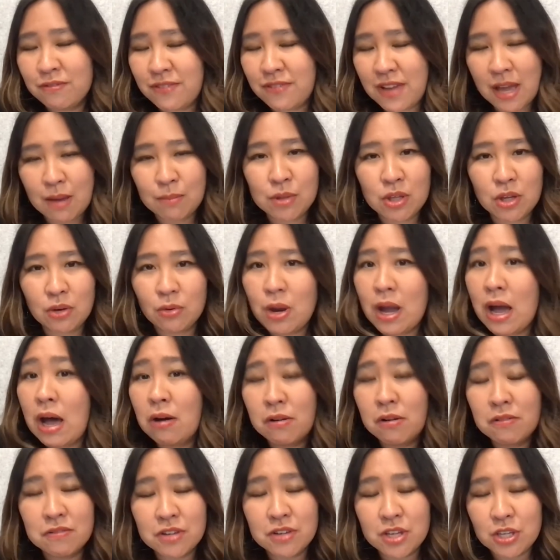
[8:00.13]
family or
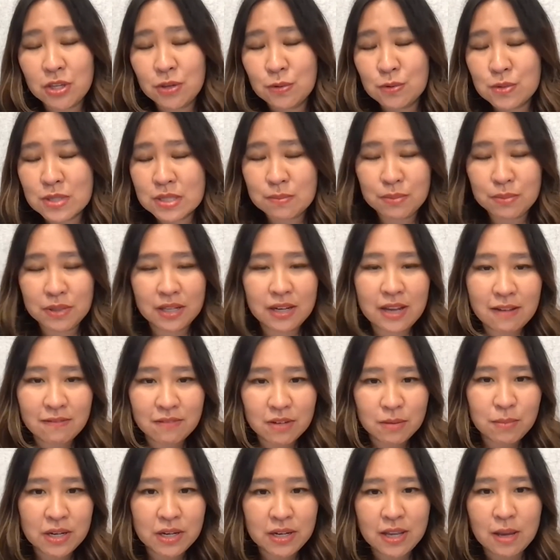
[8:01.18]
however you split
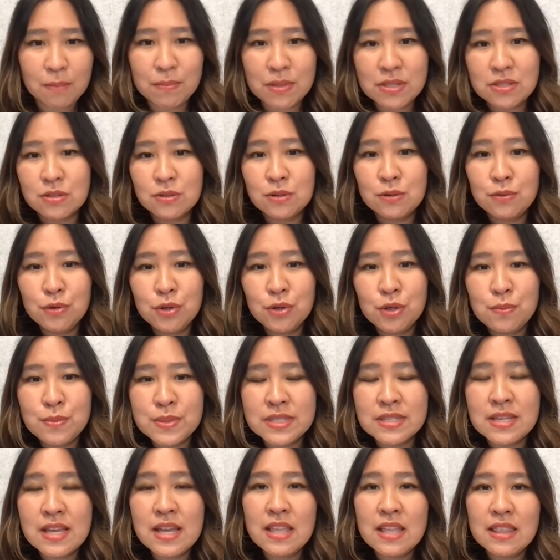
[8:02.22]
everybody up into
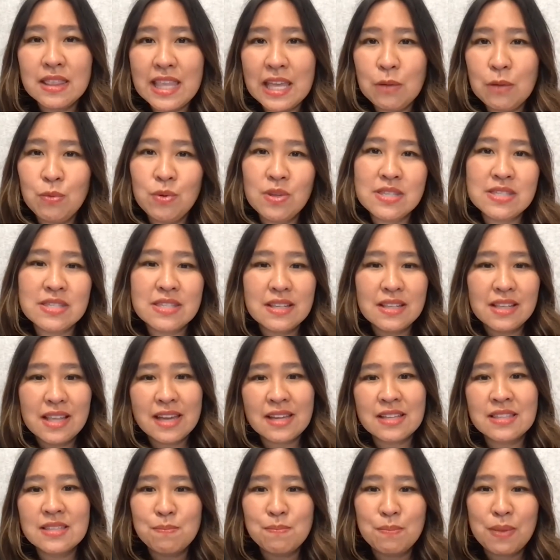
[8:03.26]
groups, they will
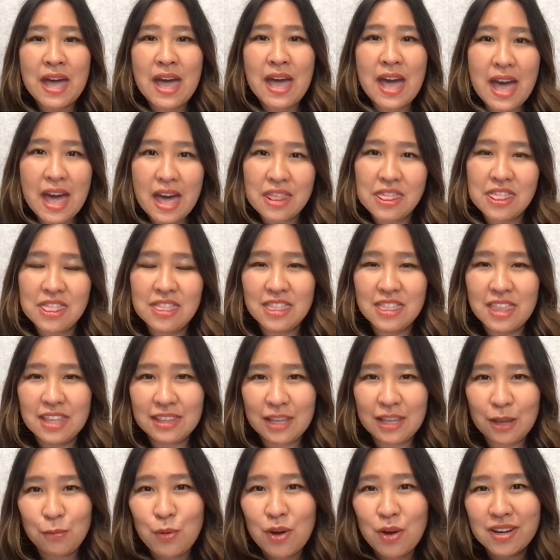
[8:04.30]
select a path that
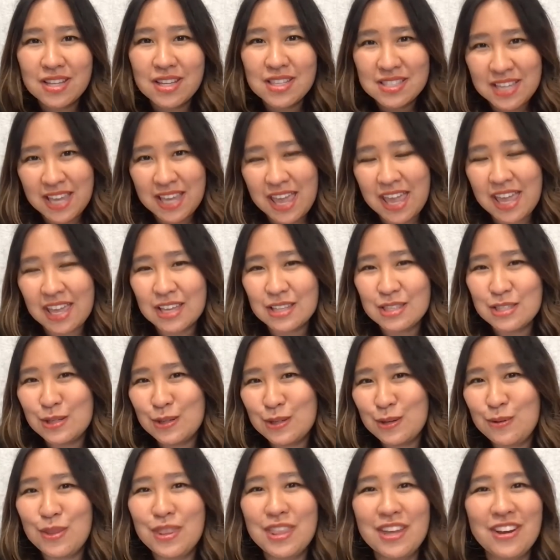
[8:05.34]
they want to take
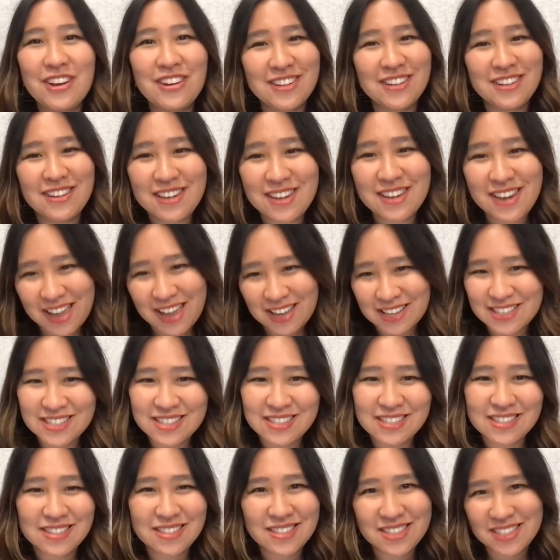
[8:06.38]
to their
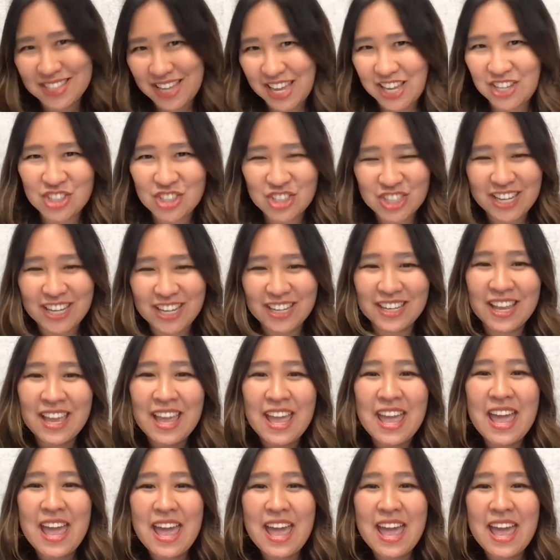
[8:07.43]
next station.